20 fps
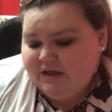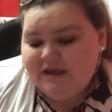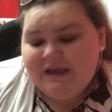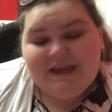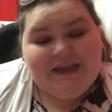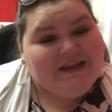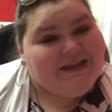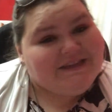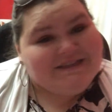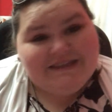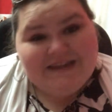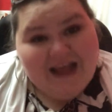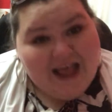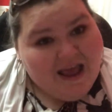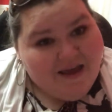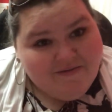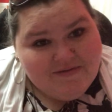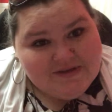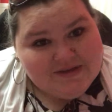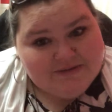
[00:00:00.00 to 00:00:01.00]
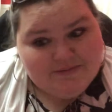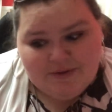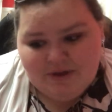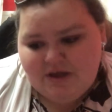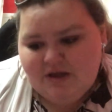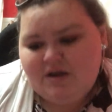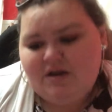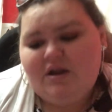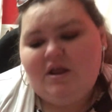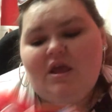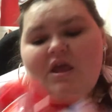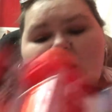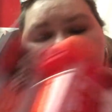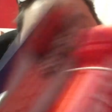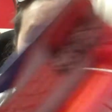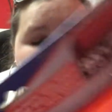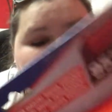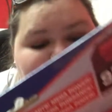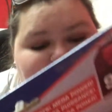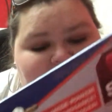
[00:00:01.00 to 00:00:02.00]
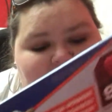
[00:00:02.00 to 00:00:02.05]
He doesn't have this one. Mm -mm.